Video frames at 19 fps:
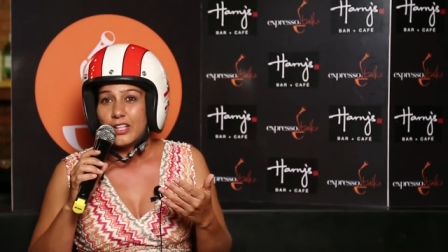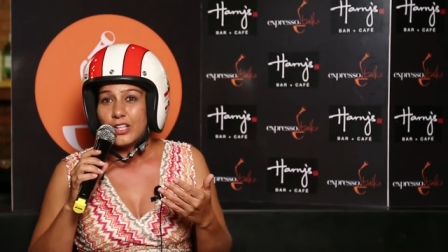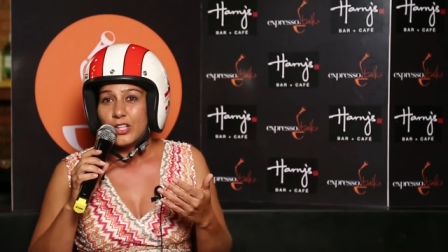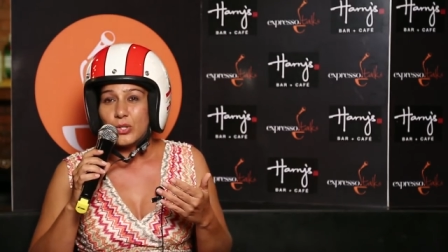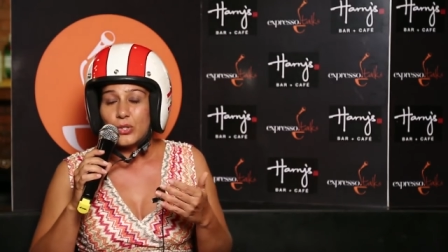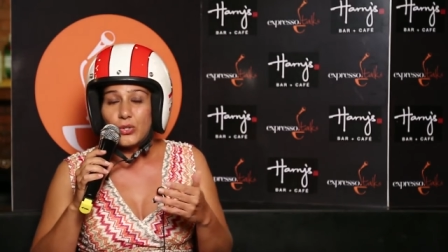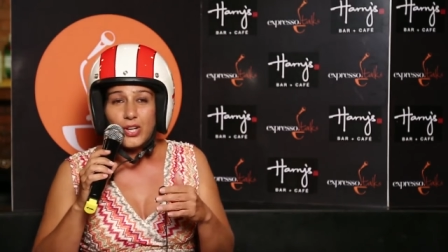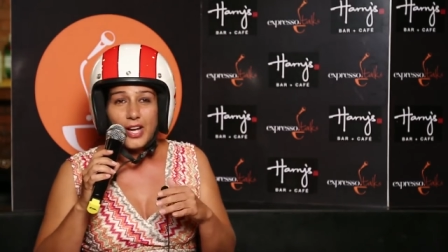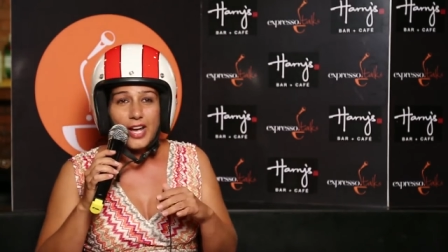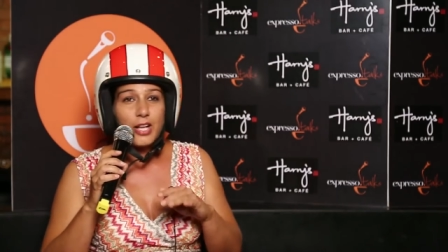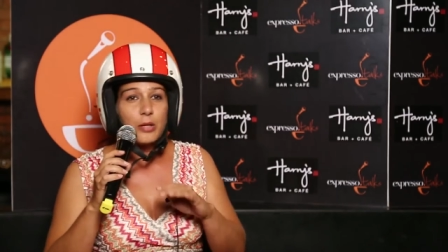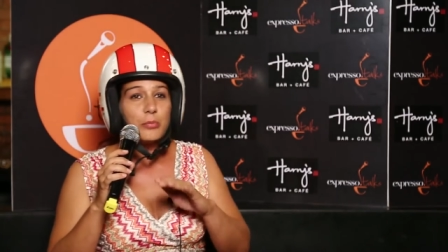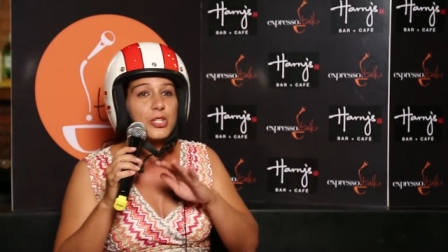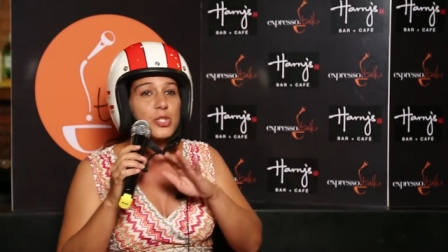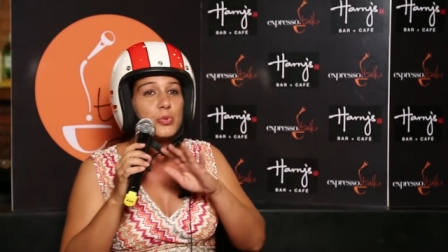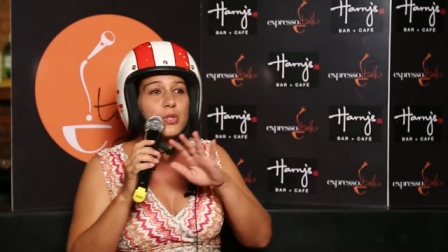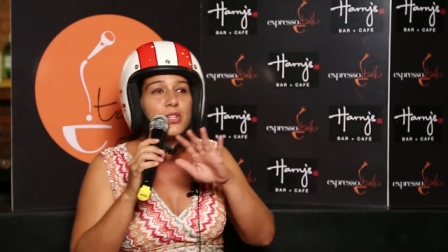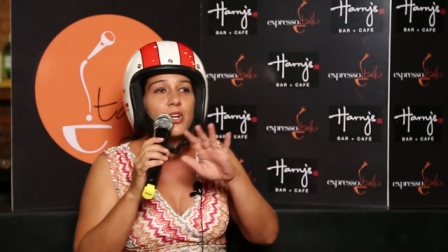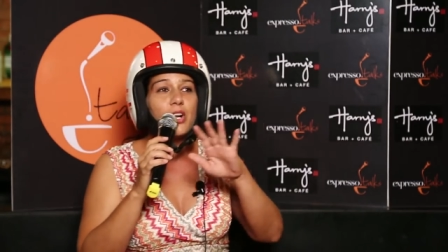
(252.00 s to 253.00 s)
You know,
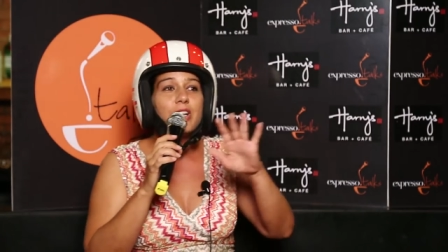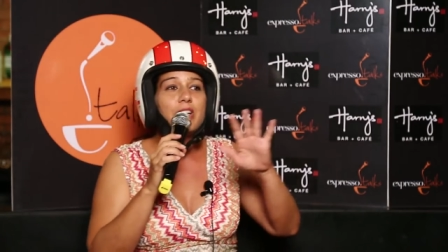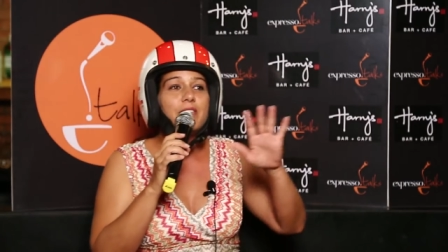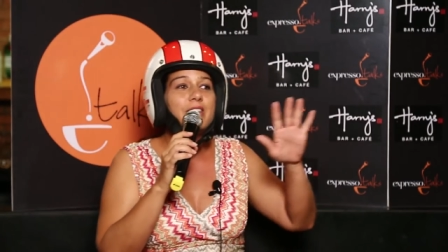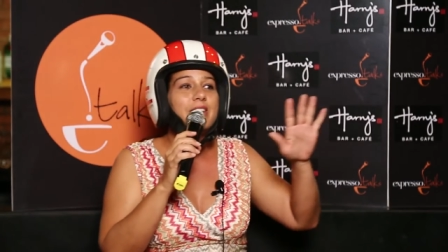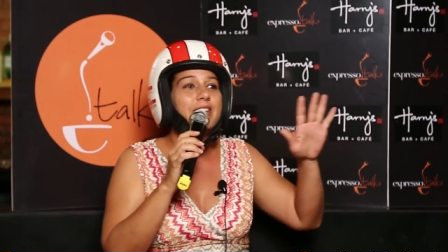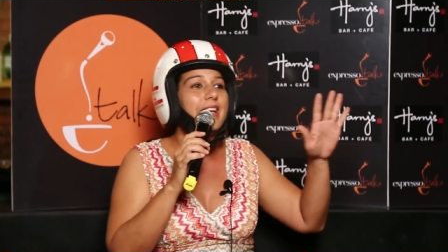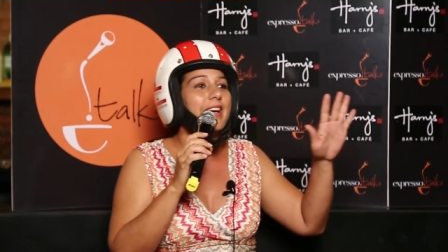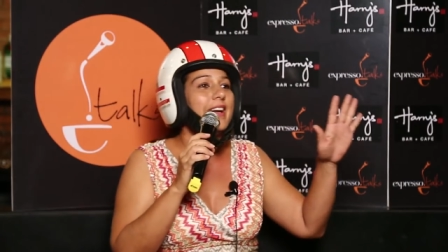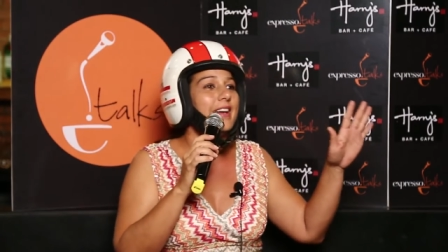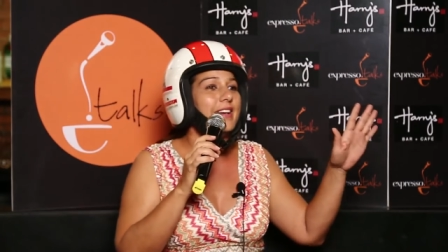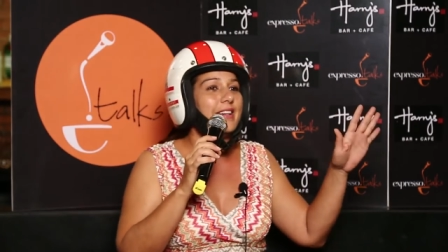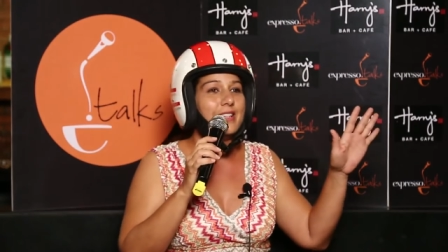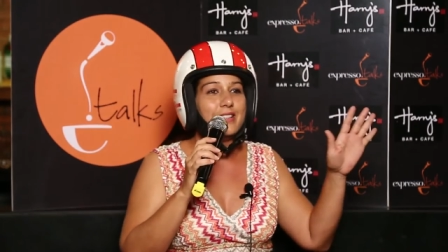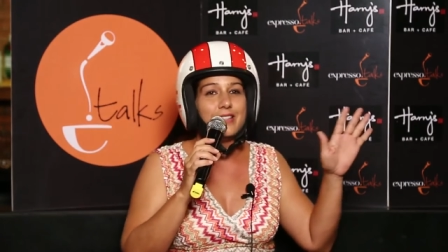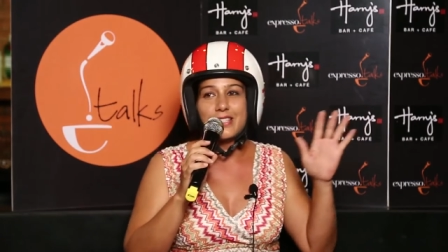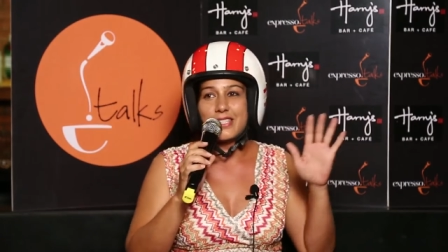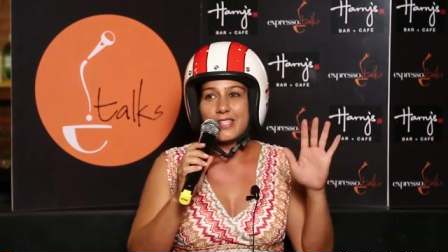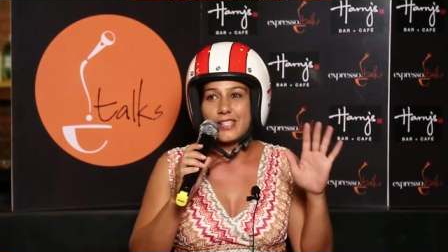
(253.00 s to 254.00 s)
helmets were not even there
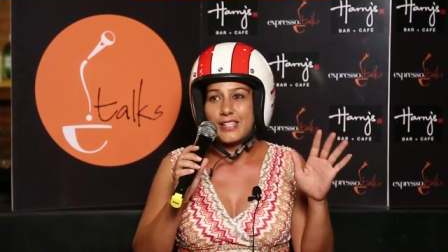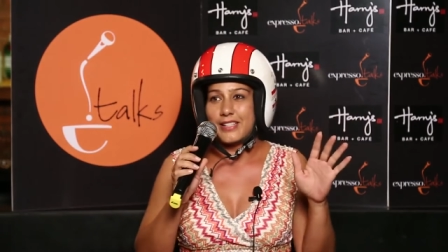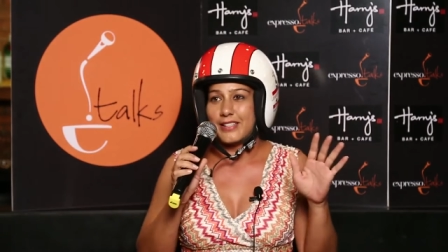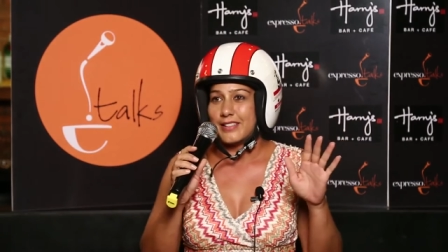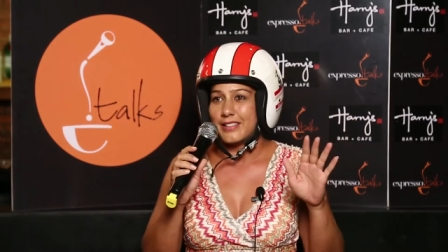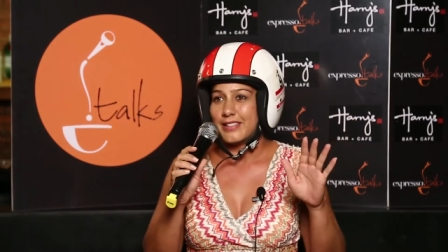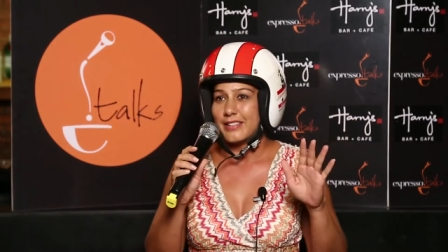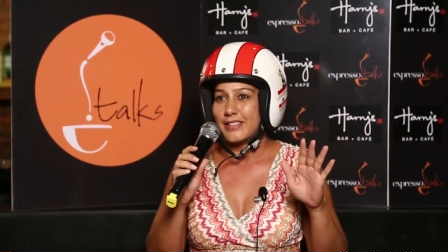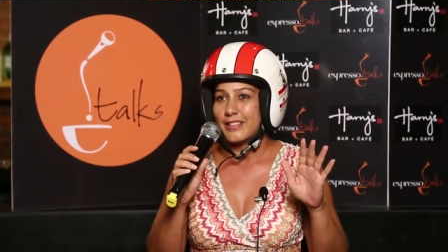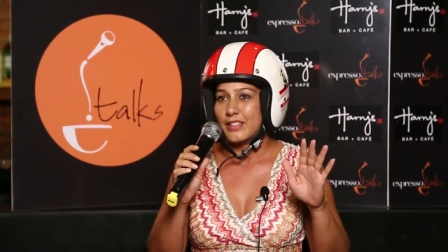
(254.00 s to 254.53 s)
in the scene.